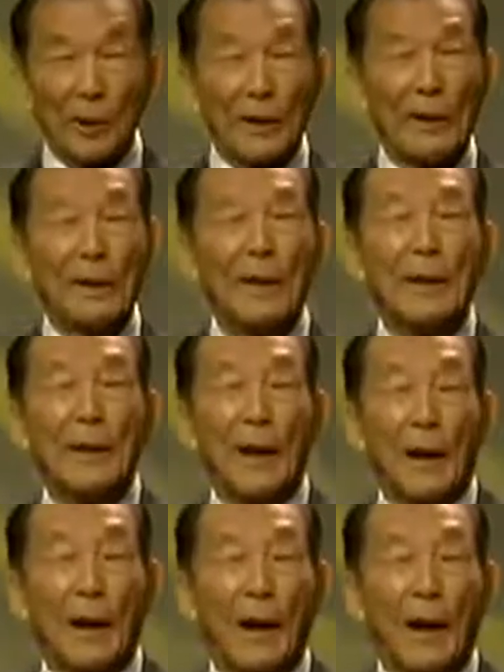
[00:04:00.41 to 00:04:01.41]
morning
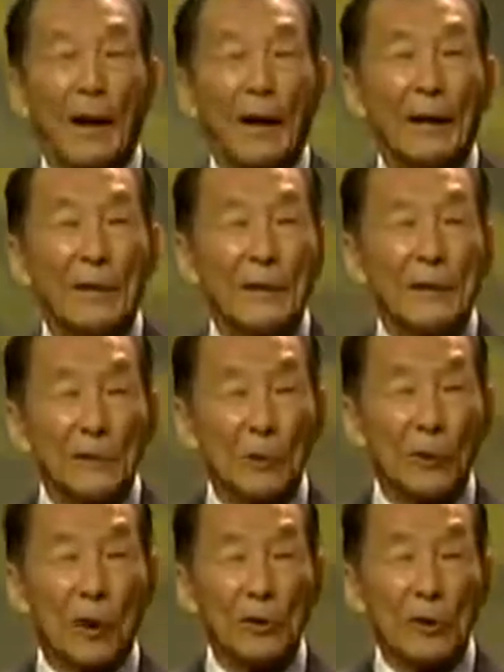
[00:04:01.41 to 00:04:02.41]

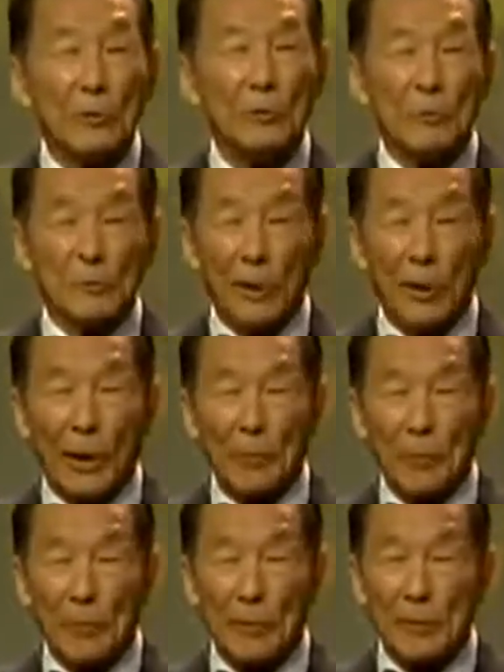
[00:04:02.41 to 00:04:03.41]
symposium for
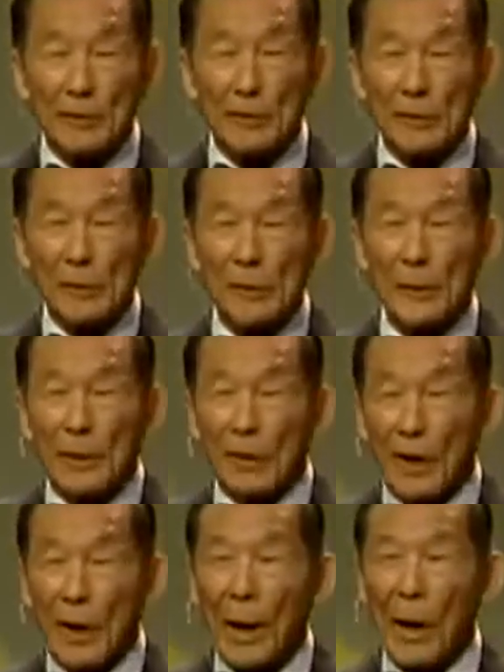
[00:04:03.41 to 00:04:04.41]
health professionals
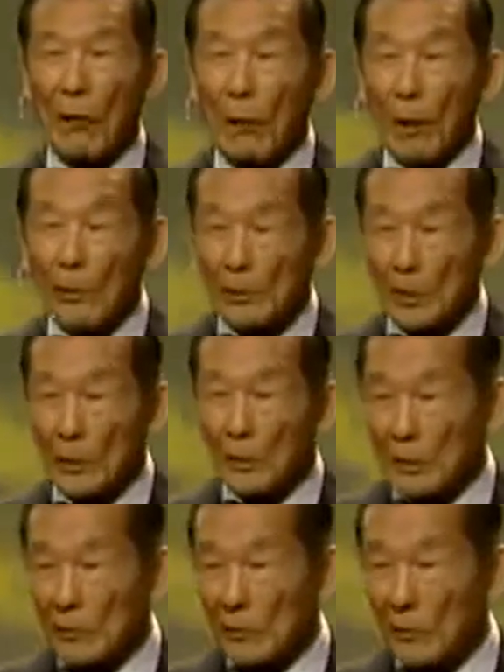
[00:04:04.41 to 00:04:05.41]
on how ribosine
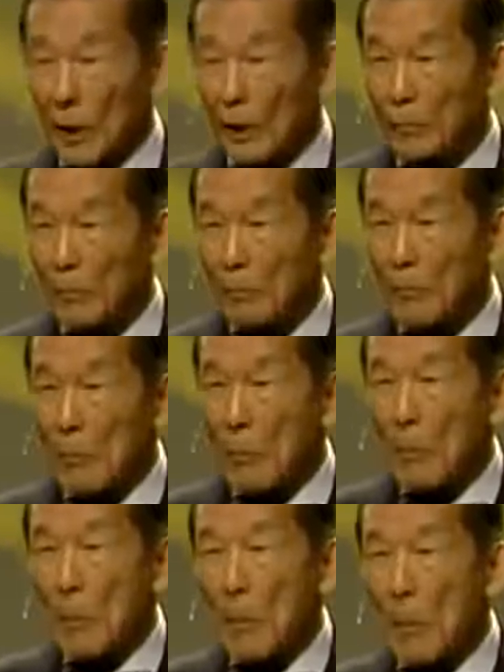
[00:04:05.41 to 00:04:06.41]
was developed,
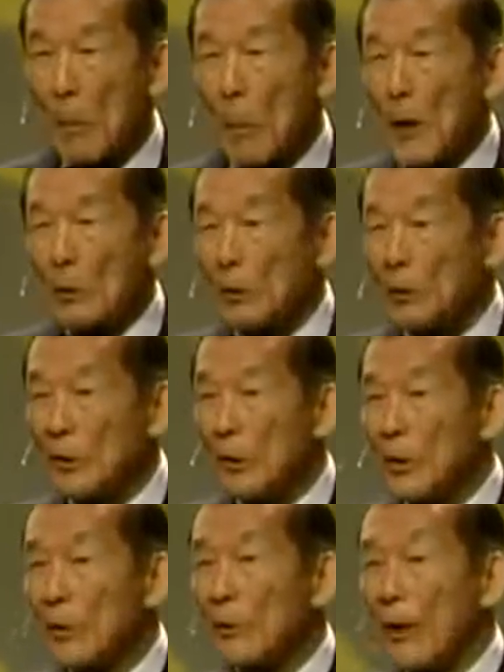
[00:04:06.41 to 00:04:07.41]
will
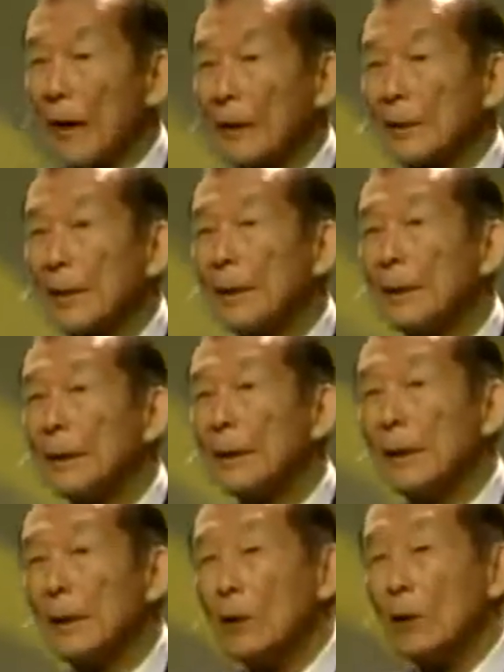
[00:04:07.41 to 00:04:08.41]
know that
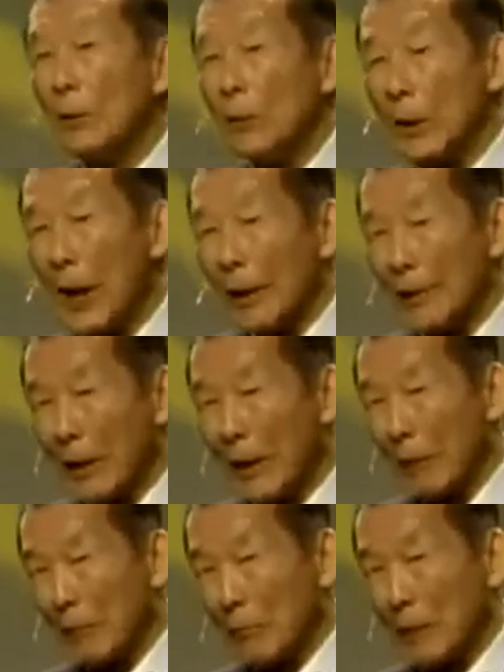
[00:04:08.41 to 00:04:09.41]
we had to
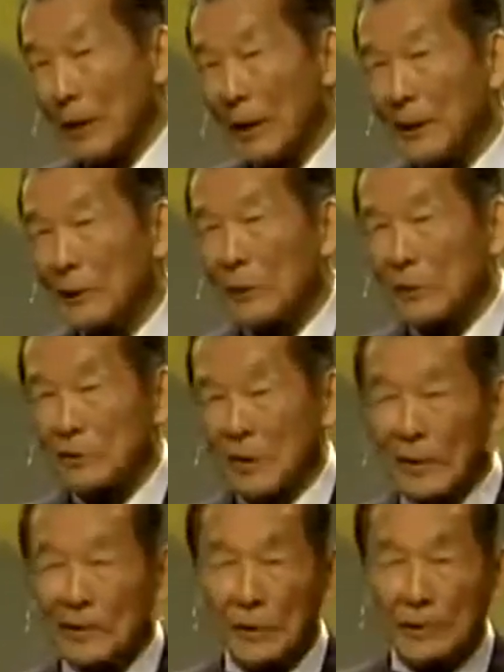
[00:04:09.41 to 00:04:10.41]
have many
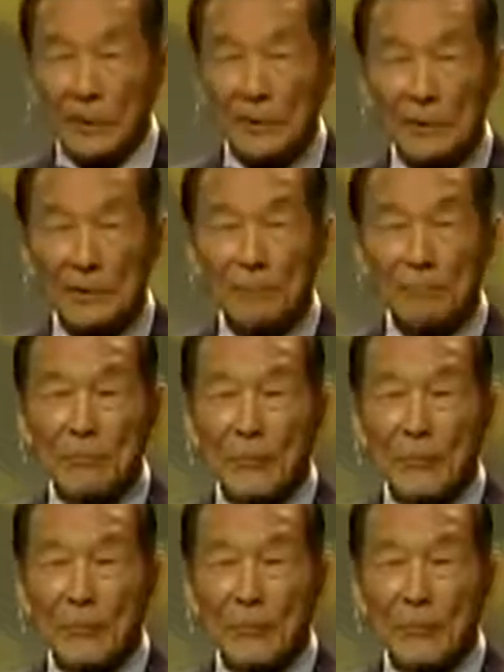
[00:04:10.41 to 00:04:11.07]
twists and turns,